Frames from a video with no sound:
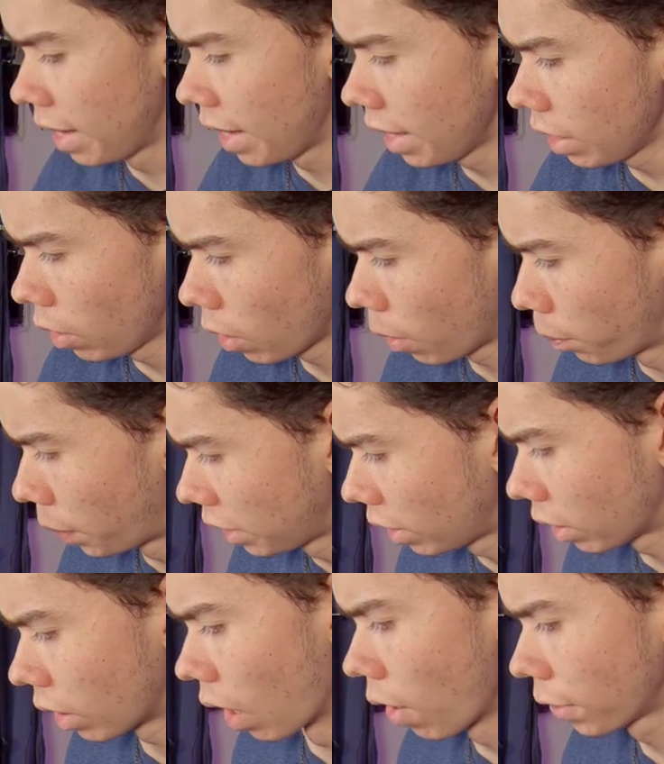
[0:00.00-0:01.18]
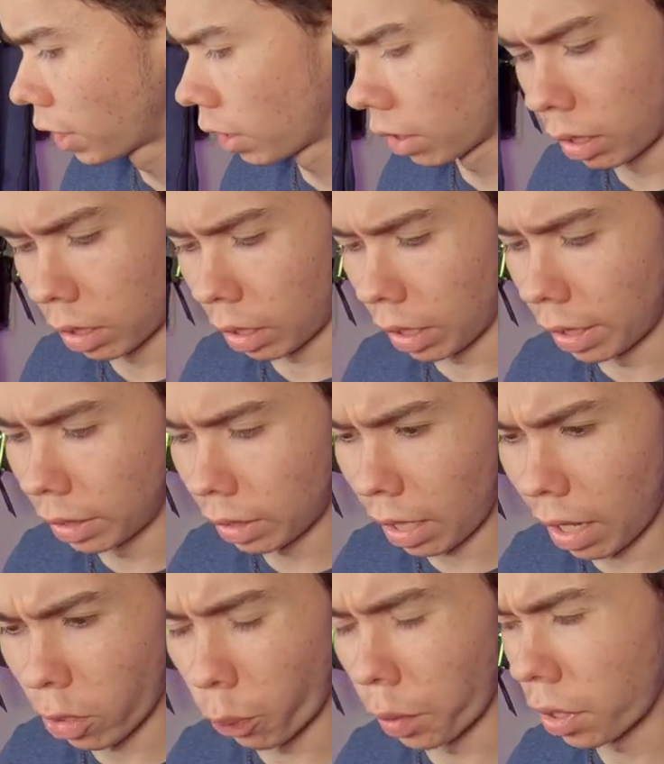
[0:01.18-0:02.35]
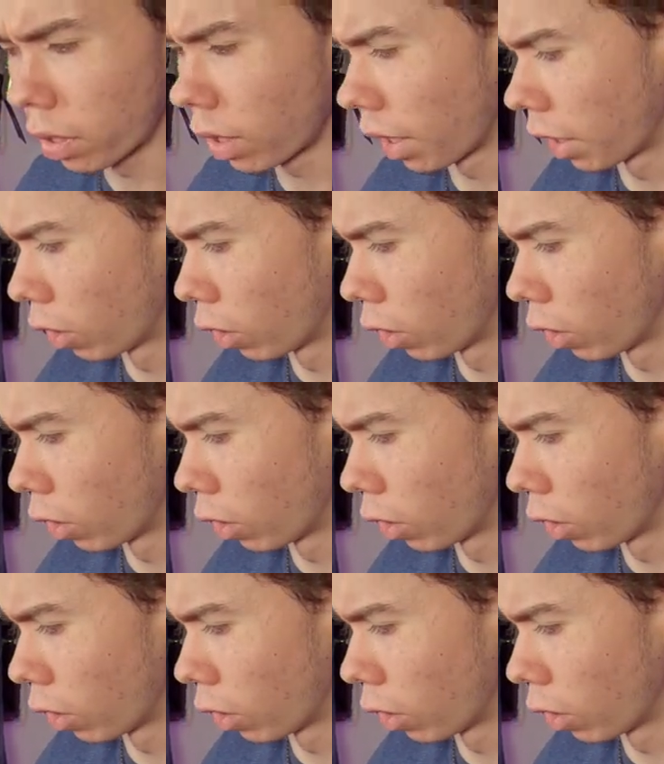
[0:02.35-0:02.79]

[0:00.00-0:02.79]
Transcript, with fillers: is a bit stuffed. It's kind of weird, like it